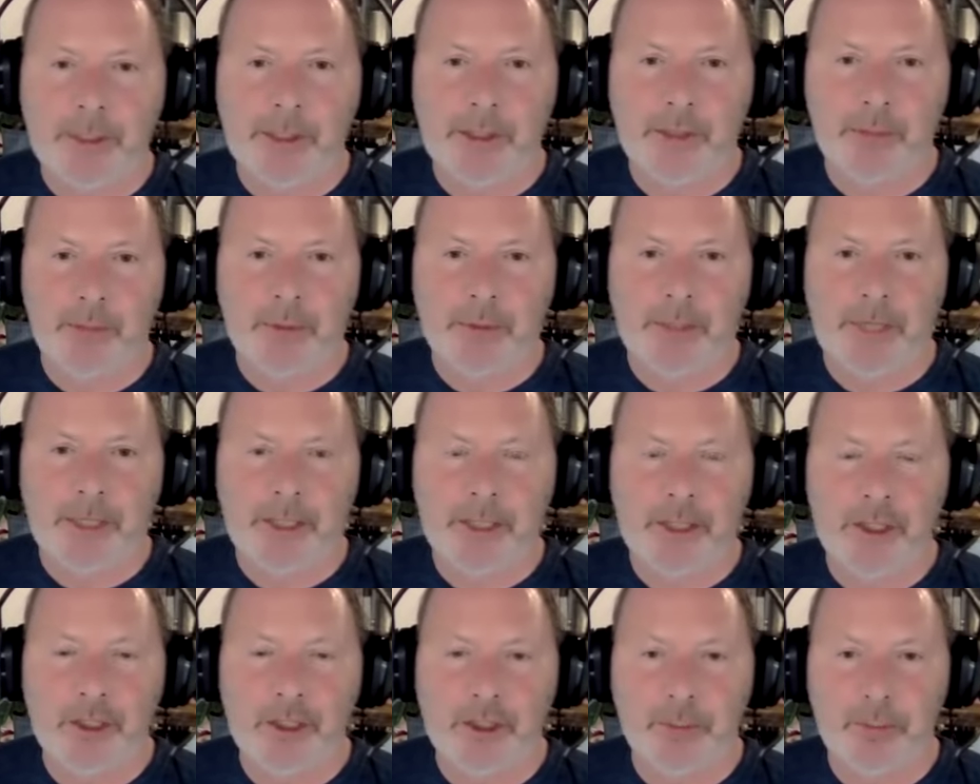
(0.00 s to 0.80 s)
and your
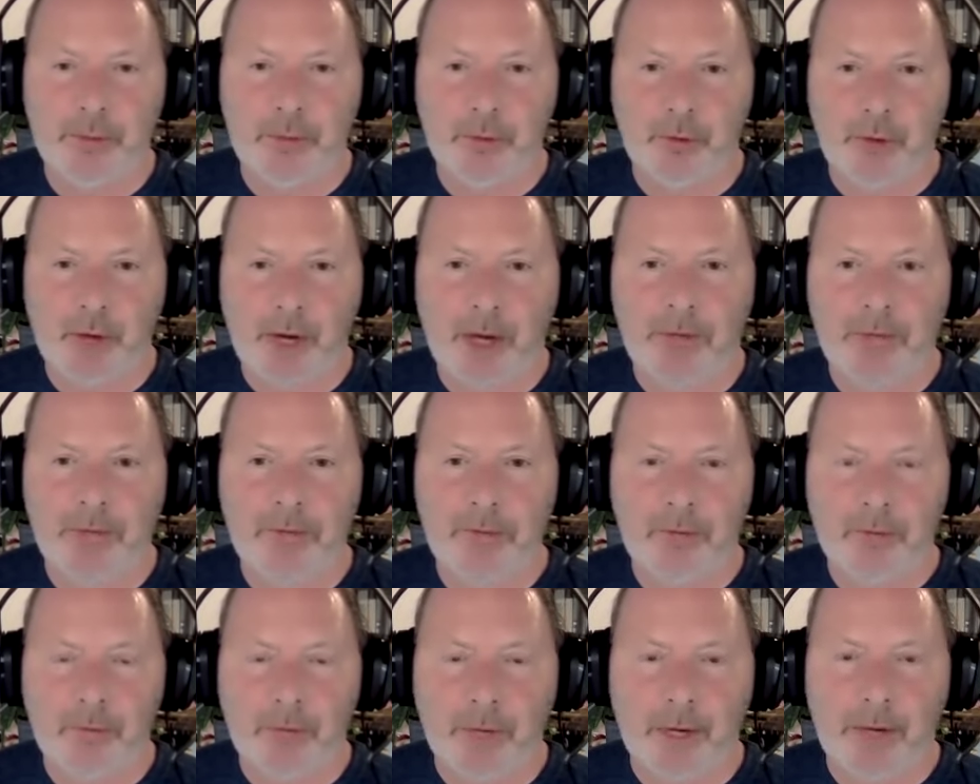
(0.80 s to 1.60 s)
relationship with
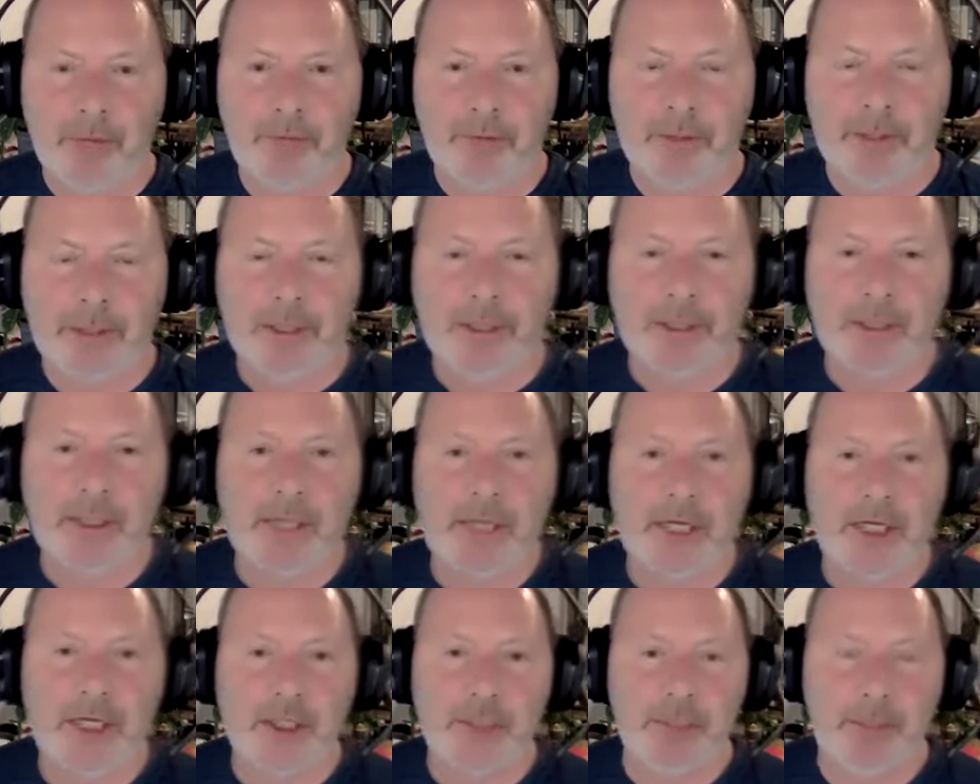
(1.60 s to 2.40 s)
gravity can
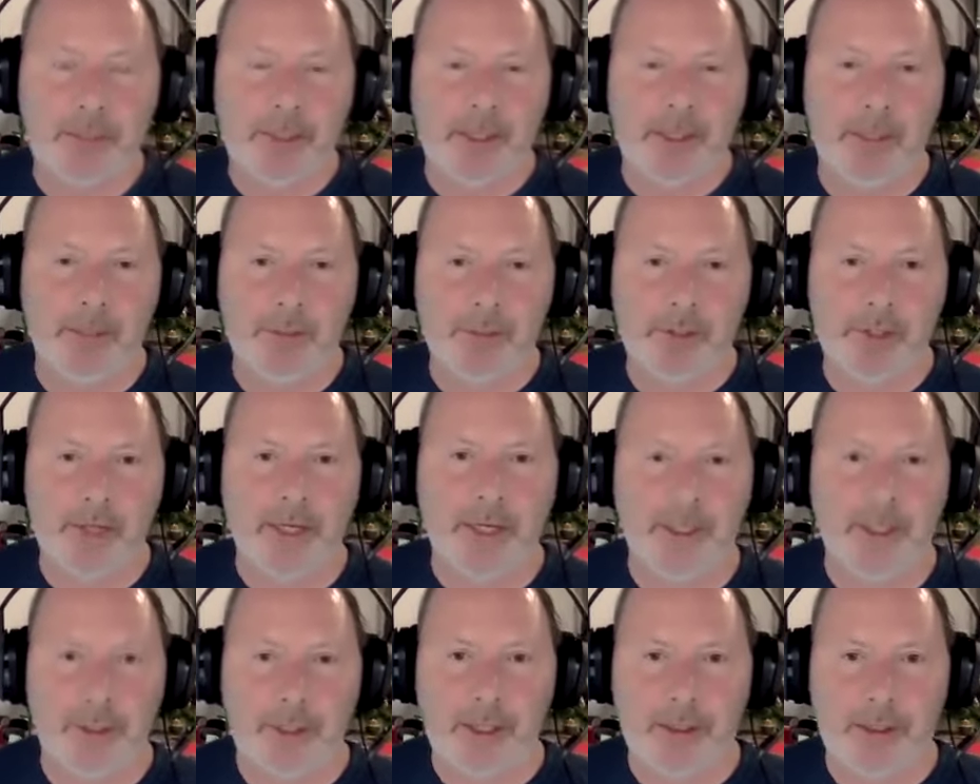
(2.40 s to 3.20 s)
easily become
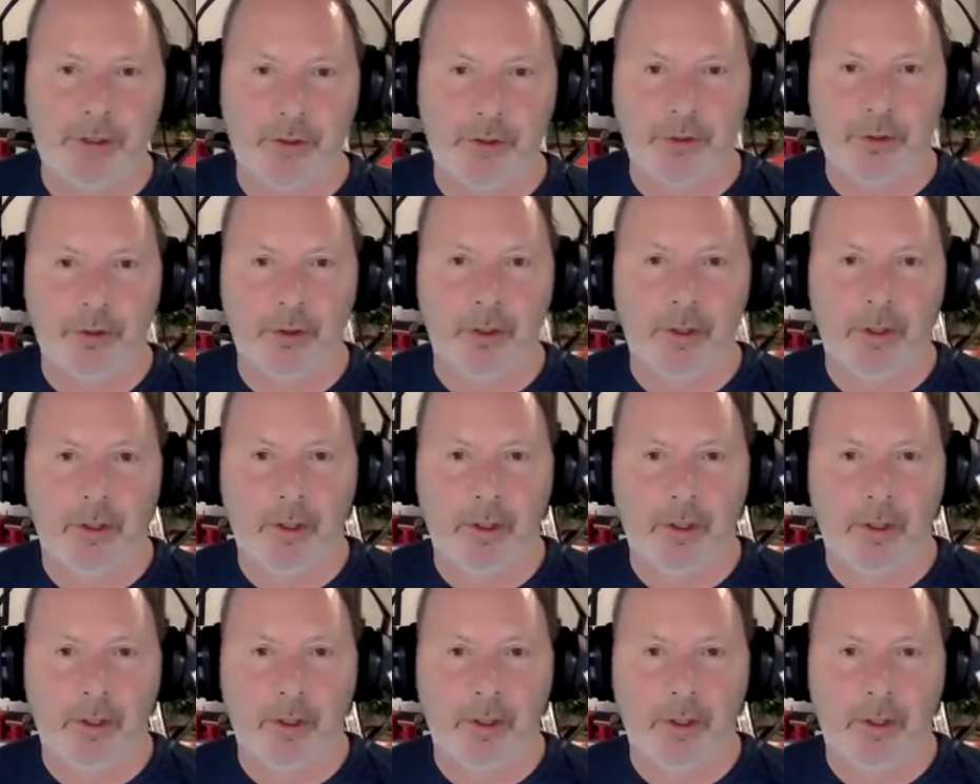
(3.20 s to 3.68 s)
second nature.